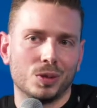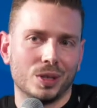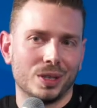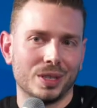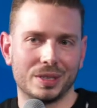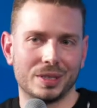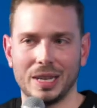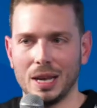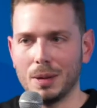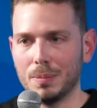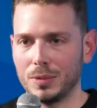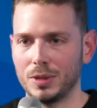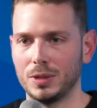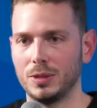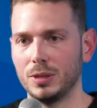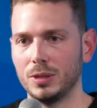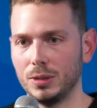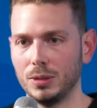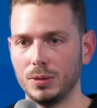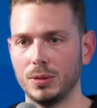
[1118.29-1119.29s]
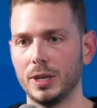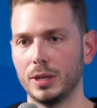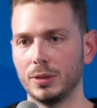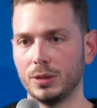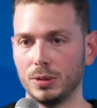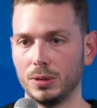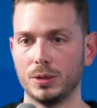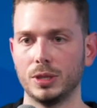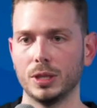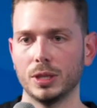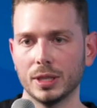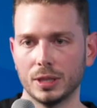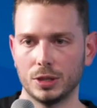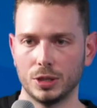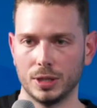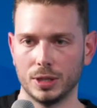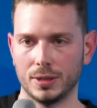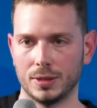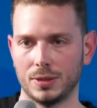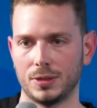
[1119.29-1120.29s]
attempt to do their due
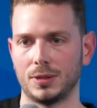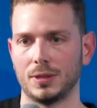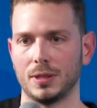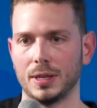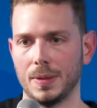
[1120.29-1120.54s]
diligence,